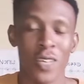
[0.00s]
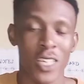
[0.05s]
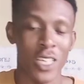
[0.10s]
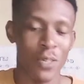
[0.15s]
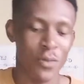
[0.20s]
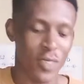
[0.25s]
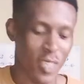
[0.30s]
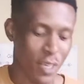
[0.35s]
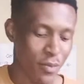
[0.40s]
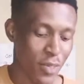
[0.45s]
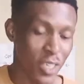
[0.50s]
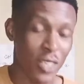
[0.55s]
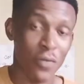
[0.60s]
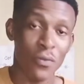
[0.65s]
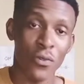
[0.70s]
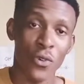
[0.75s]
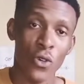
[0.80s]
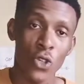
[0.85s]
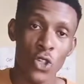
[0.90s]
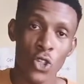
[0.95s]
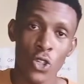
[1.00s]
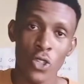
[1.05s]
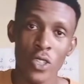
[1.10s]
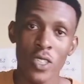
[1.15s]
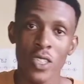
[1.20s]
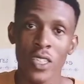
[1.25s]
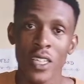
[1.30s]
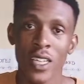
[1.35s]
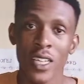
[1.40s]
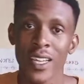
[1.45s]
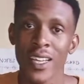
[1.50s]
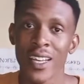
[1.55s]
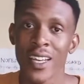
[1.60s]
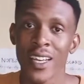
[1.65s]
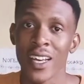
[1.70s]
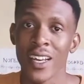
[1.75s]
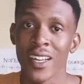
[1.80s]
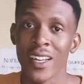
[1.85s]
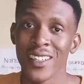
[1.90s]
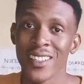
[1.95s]
My name is Amadi Fortune,
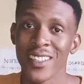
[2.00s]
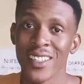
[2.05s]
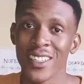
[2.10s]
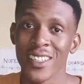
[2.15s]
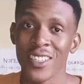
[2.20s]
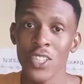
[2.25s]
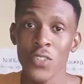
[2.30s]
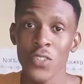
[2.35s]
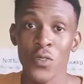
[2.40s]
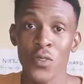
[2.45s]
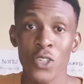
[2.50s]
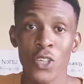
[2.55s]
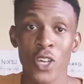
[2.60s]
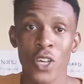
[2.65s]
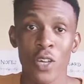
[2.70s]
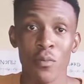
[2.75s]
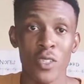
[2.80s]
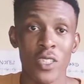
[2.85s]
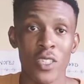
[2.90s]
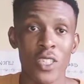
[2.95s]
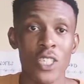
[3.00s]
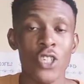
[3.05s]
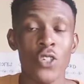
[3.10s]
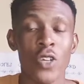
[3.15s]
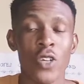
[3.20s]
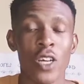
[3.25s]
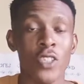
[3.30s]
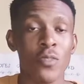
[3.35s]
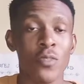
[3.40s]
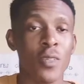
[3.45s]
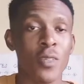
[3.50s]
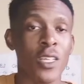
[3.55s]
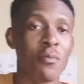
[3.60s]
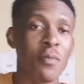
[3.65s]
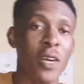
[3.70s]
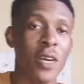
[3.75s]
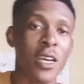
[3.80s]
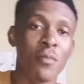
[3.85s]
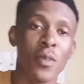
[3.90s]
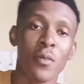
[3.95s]
and in this video I'll be teaching you how to play
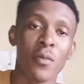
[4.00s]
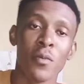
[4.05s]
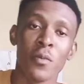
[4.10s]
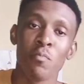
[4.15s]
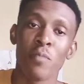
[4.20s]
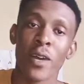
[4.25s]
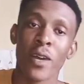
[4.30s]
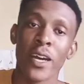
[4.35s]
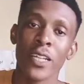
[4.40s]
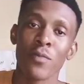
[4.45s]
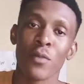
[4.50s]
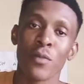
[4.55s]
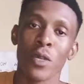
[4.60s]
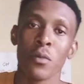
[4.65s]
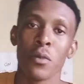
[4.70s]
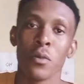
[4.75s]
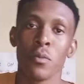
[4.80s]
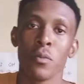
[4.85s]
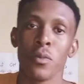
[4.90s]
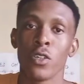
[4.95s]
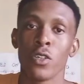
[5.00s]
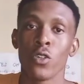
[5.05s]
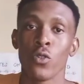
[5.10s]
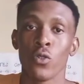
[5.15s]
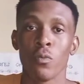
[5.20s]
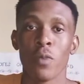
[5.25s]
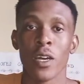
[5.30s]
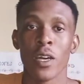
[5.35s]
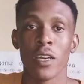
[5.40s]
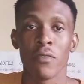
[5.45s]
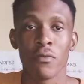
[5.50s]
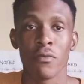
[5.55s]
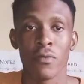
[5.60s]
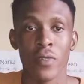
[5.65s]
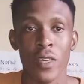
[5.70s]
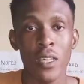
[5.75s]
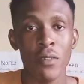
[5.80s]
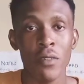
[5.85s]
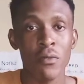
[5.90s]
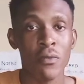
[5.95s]
My Baby Bad, My Baby Good by
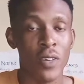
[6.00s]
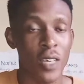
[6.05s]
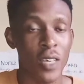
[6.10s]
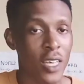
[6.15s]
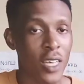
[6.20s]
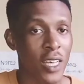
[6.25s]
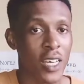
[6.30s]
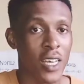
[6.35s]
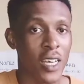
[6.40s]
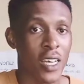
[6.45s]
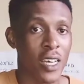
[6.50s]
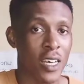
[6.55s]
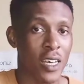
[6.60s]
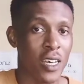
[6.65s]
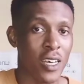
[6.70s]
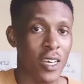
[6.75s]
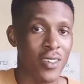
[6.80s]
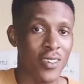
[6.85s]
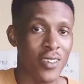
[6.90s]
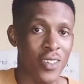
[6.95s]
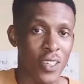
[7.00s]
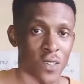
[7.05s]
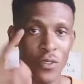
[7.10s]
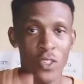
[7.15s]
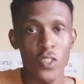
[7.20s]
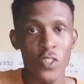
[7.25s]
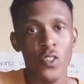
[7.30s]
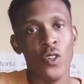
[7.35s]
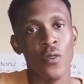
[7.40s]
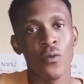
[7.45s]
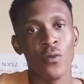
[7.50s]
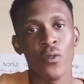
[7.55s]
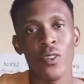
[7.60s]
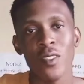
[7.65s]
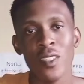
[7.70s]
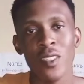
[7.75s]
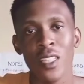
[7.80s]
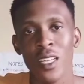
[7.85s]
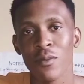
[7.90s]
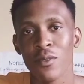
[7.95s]
Fave. And if this is your
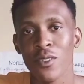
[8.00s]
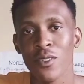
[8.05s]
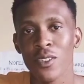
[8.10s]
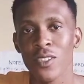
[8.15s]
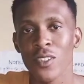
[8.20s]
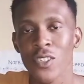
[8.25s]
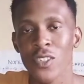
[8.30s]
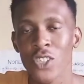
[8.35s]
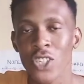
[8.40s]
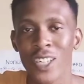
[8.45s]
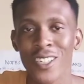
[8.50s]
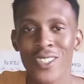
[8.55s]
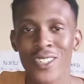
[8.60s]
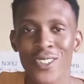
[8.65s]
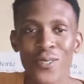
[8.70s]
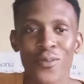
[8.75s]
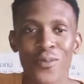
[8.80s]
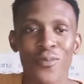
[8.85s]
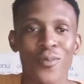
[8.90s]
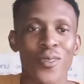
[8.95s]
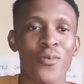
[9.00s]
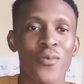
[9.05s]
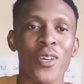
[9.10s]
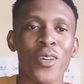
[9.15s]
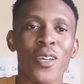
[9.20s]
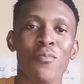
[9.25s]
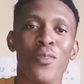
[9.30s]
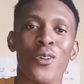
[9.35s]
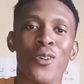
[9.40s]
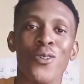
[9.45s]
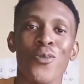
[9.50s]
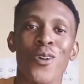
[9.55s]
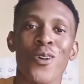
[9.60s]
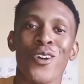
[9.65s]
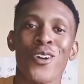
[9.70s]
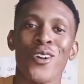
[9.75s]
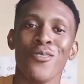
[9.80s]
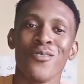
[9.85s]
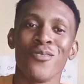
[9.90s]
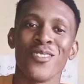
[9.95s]
first time to this channel, a very big
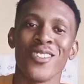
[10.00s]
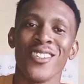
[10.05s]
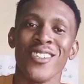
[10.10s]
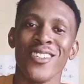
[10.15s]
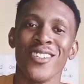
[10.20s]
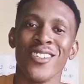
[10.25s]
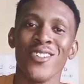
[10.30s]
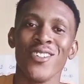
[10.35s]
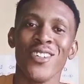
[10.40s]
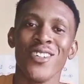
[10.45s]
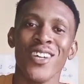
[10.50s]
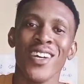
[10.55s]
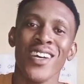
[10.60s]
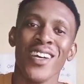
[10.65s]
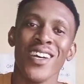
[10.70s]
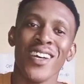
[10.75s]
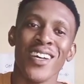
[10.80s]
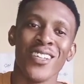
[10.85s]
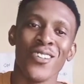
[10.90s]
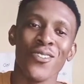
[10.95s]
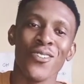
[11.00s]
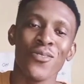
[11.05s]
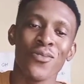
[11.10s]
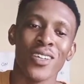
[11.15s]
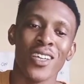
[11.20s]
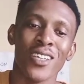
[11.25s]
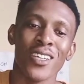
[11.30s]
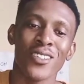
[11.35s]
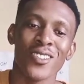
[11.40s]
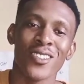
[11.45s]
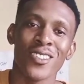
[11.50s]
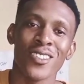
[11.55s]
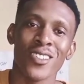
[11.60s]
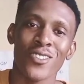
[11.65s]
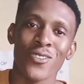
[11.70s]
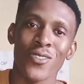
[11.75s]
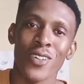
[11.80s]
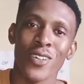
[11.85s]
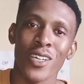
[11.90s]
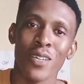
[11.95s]
welcome to you. And don't forget to
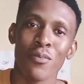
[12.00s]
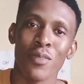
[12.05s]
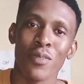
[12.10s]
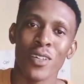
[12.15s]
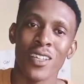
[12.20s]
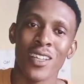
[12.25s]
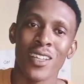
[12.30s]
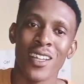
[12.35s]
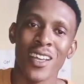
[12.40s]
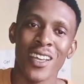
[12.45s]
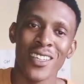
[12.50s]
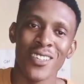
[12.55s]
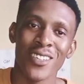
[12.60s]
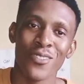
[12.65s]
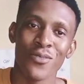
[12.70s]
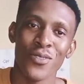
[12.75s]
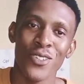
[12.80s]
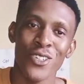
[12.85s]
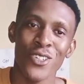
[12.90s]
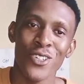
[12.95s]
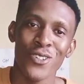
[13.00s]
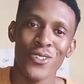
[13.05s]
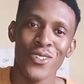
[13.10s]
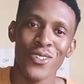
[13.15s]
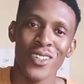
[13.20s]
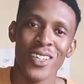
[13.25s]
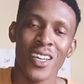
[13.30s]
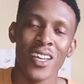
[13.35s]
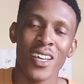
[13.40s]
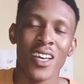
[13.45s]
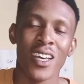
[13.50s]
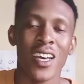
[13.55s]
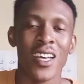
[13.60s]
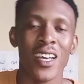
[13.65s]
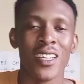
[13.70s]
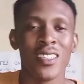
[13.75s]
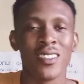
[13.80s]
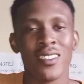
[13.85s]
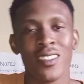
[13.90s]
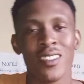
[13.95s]
subscribe and like the video,
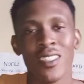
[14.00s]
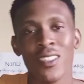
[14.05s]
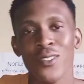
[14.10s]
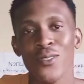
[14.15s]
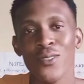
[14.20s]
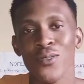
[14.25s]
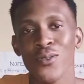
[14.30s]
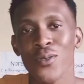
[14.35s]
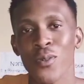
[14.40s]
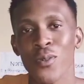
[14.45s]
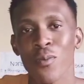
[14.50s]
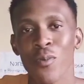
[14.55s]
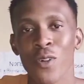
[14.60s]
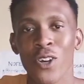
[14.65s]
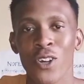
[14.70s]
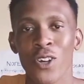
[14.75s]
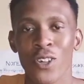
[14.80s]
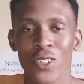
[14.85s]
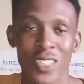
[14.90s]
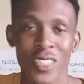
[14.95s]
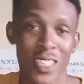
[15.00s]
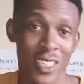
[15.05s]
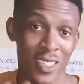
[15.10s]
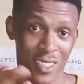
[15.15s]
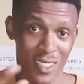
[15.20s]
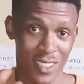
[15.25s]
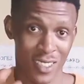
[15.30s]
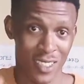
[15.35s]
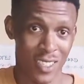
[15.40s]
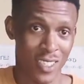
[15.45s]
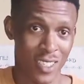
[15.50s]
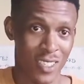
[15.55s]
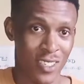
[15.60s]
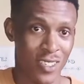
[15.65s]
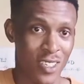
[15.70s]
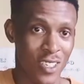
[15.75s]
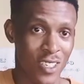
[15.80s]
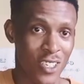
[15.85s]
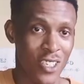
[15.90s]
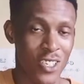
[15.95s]
and stay tuned for more content
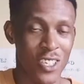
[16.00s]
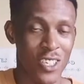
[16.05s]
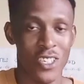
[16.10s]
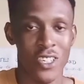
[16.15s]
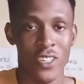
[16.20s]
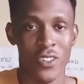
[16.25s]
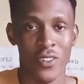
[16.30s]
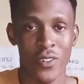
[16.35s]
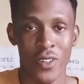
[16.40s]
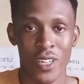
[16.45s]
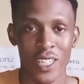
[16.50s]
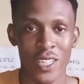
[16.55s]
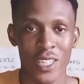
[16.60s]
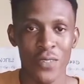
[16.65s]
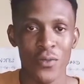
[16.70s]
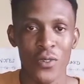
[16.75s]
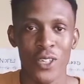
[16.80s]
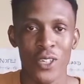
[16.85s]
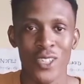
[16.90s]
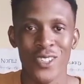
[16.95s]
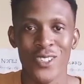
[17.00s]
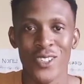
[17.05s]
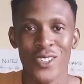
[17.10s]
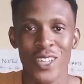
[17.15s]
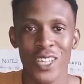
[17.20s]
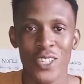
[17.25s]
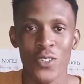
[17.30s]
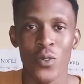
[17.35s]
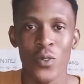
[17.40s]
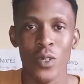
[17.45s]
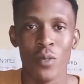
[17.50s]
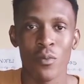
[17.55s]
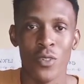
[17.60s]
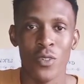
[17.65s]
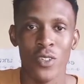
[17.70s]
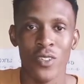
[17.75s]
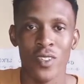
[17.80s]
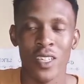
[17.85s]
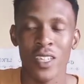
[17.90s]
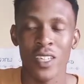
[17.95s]
in general if you're into Nigerian
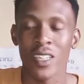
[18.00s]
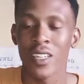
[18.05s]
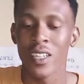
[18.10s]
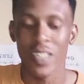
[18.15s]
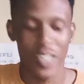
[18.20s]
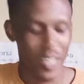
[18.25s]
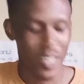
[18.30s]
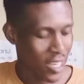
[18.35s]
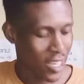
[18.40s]
music.